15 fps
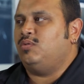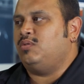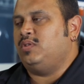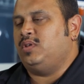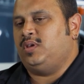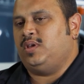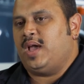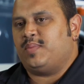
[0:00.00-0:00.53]

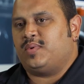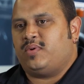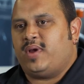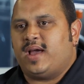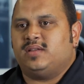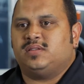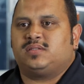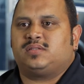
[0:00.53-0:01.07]
or the
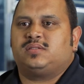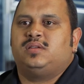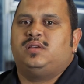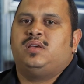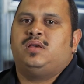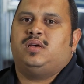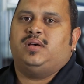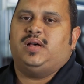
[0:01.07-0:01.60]
apparatus,
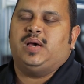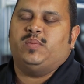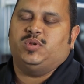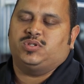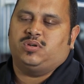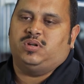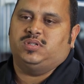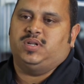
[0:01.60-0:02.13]
I'm
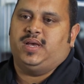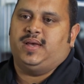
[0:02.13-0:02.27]
in charge of